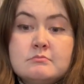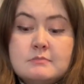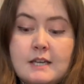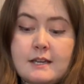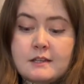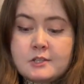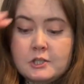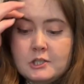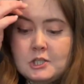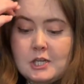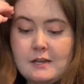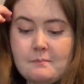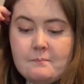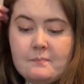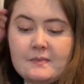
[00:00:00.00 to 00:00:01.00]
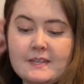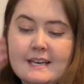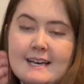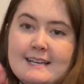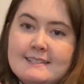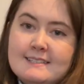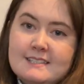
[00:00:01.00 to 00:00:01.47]
like the gym.
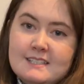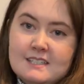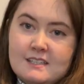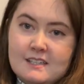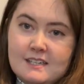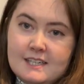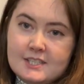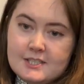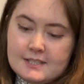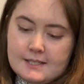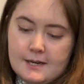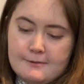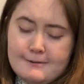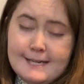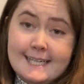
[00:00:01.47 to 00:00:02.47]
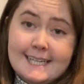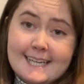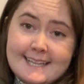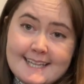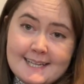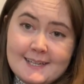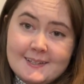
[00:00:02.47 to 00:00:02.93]
And I really
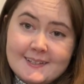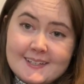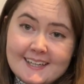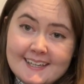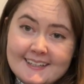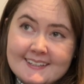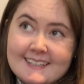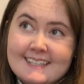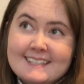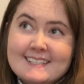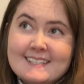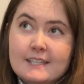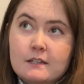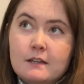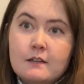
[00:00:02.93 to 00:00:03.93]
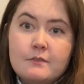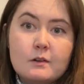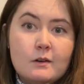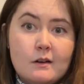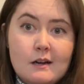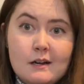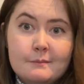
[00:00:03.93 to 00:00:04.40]
like their logo. So I
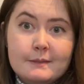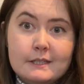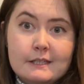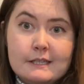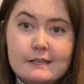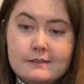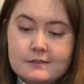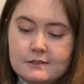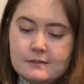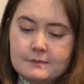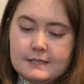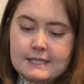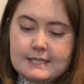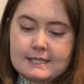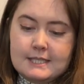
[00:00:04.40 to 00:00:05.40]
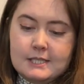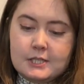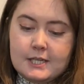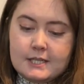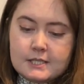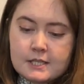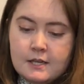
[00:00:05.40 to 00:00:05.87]
thought, I'm gonna get
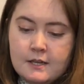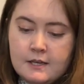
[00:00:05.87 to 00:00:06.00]
t-shirts.